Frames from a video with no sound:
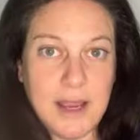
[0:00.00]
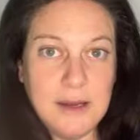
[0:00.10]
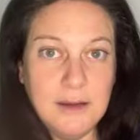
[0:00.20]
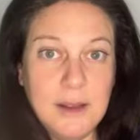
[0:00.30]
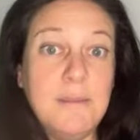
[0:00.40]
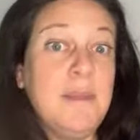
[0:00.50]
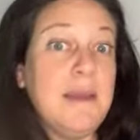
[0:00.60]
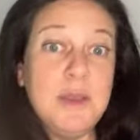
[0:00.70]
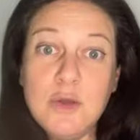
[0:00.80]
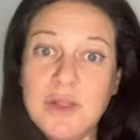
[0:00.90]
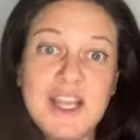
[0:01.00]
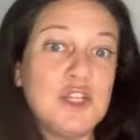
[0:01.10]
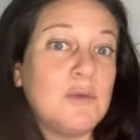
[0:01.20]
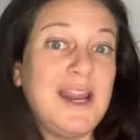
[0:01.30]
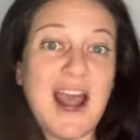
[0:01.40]
right? Maybe you like
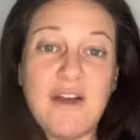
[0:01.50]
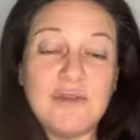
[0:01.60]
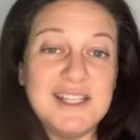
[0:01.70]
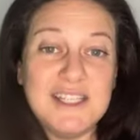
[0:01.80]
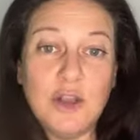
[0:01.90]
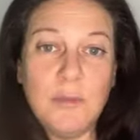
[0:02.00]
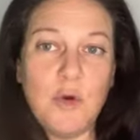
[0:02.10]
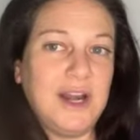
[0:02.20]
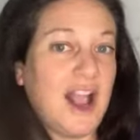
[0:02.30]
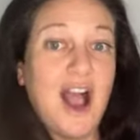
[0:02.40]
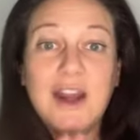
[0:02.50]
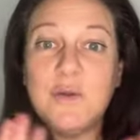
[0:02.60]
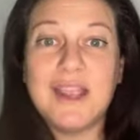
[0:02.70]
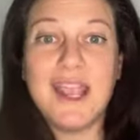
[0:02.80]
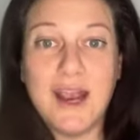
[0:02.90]
to write every single morning. I
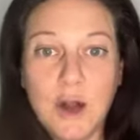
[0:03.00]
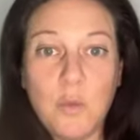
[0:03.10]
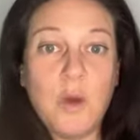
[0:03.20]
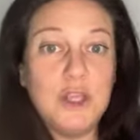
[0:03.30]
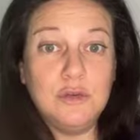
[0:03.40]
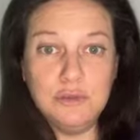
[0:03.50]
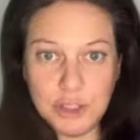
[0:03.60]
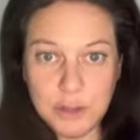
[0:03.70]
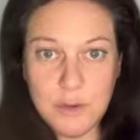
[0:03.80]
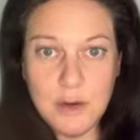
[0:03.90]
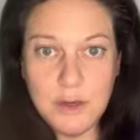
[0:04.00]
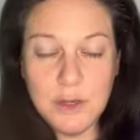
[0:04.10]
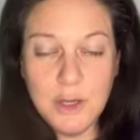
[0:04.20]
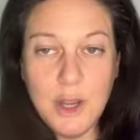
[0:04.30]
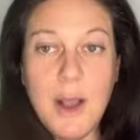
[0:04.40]
don't care what you do,
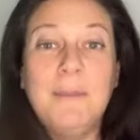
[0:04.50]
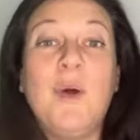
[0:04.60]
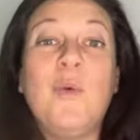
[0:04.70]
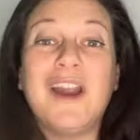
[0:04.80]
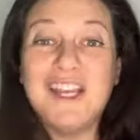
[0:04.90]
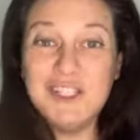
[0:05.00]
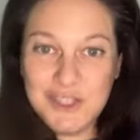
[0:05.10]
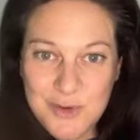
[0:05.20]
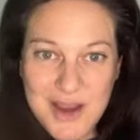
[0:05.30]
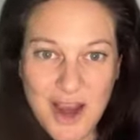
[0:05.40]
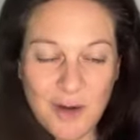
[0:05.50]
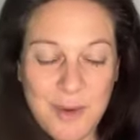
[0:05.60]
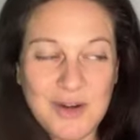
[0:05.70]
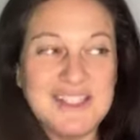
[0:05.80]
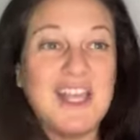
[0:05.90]
But what I do care
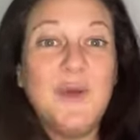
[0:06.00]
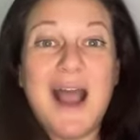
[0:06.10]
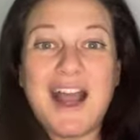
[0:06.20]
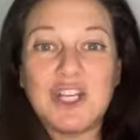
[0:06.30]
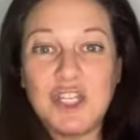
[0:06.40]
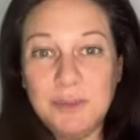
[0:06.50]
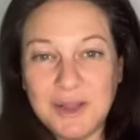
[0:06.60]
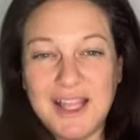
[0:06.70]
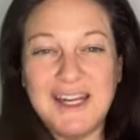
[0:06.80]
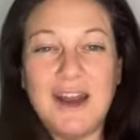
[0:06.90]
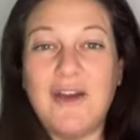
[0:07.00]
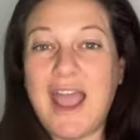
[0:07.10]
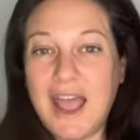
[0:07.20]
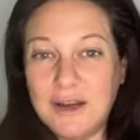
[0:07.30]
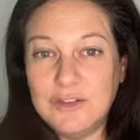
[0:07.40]
about is that you actually plan it out
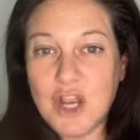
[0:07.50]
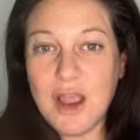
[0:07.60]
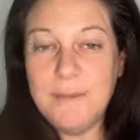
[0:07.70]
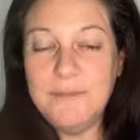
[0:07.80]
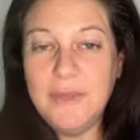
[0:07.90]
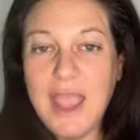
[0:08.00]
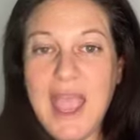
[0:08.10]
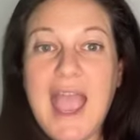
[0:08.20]
ahead of time